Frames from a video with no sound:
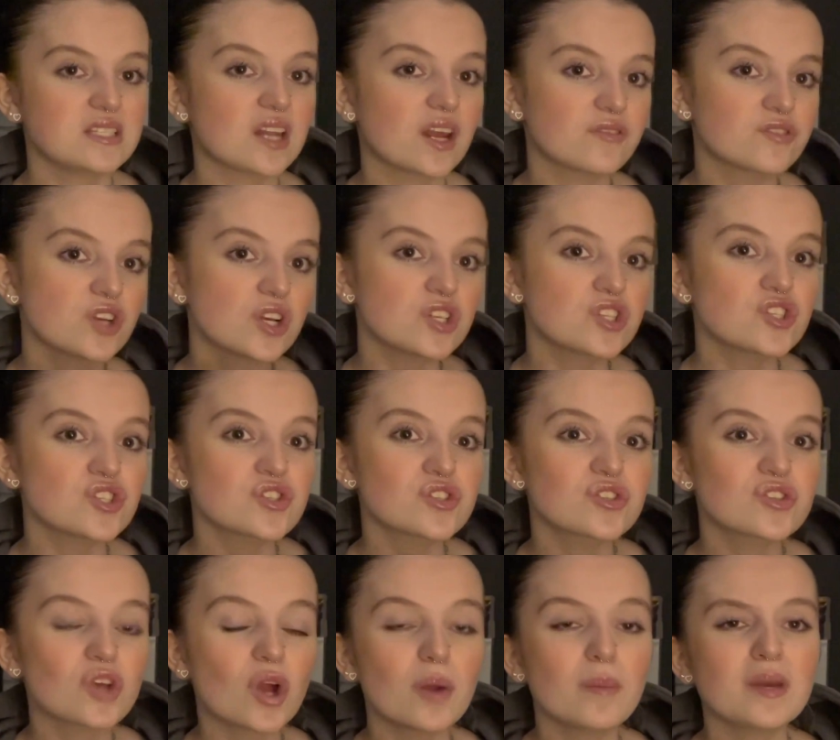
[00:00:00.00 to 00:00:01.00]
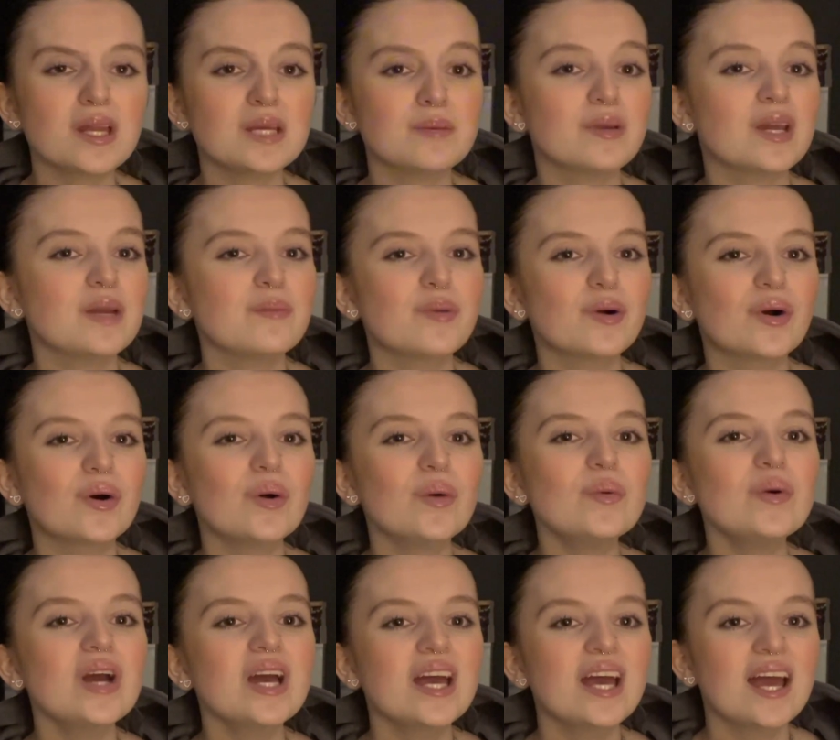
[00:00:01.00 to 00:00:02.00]
And I've tried so many
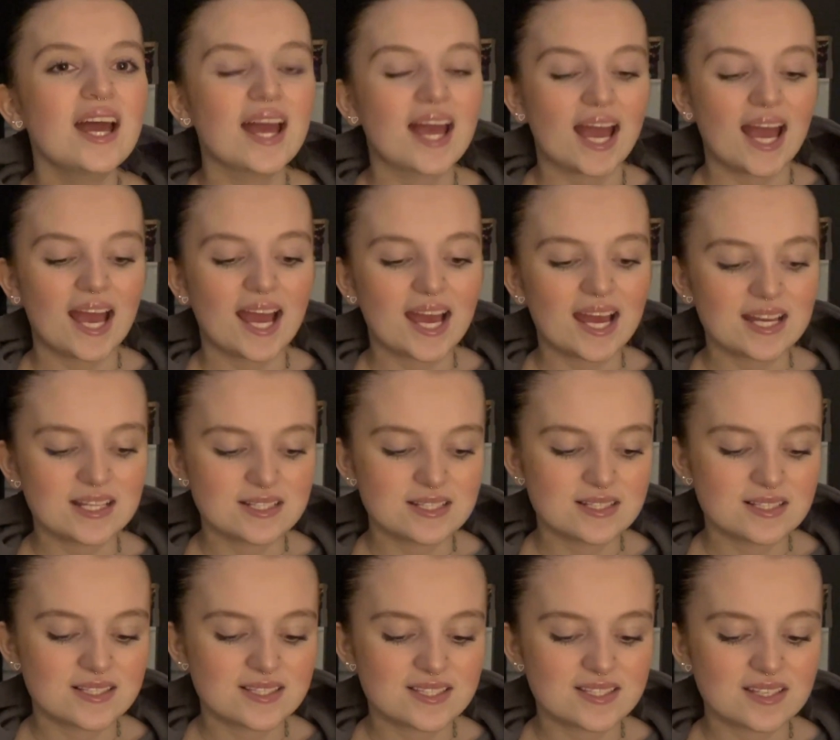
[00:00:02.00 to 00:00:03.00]
people and